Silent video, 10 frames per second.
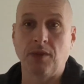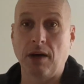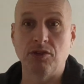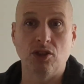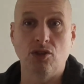
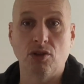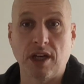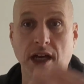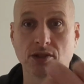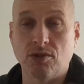I was in
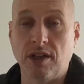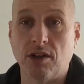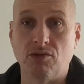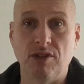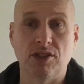Newcastle
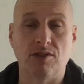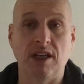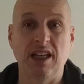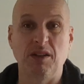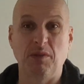there
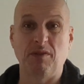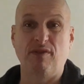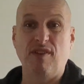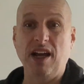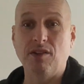recently and it was
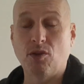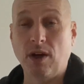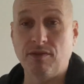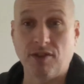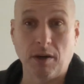
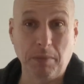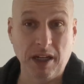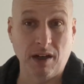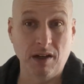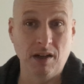£5 for a
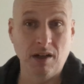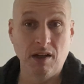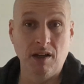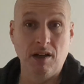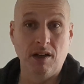beer.
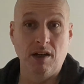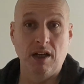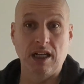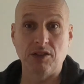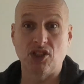
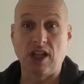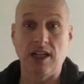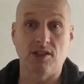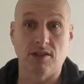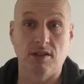That's
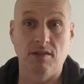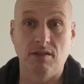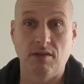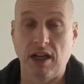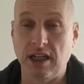standard.
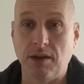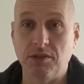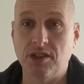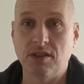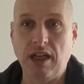And that
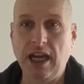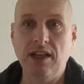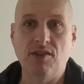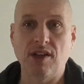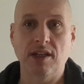was
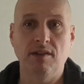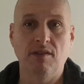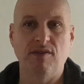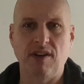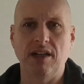anything,
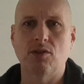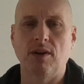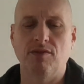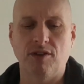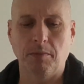
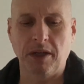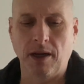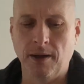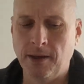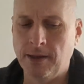£5 for a
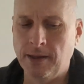beer.